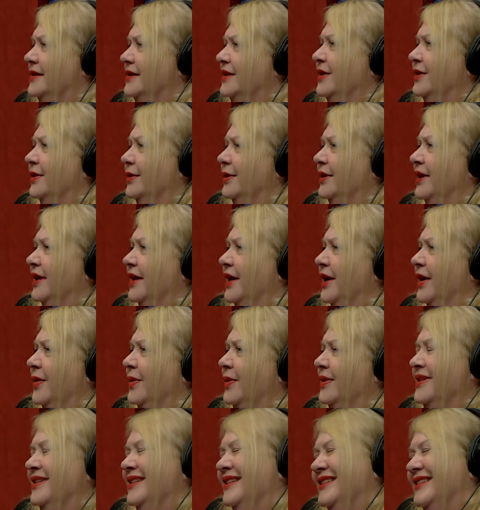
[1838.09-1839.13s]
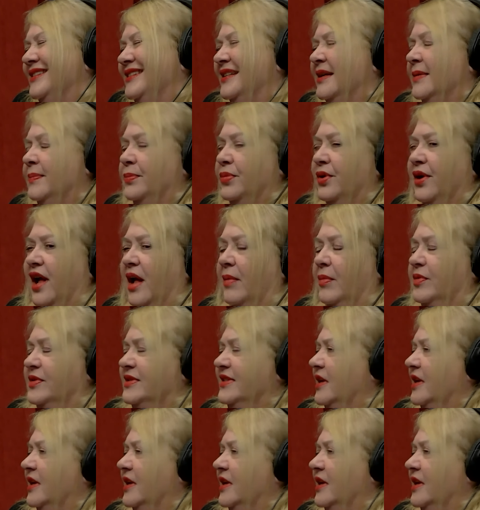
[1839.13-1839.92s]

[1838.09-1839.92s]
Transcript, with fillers: do. You know, it's a problem.